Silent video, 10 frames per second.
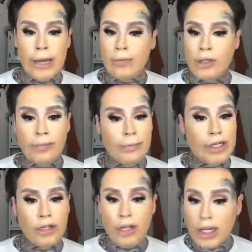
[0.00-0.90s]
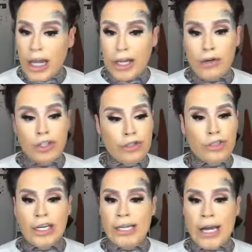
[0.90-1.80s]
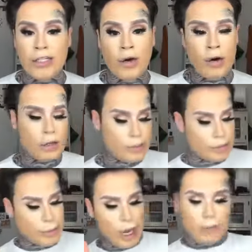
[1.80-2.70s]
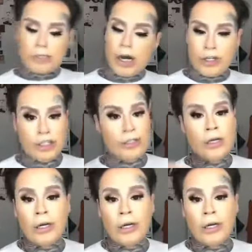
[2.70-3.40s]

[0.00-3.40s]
They looking like you could do tic-tac-toe on them, just be hopscotching.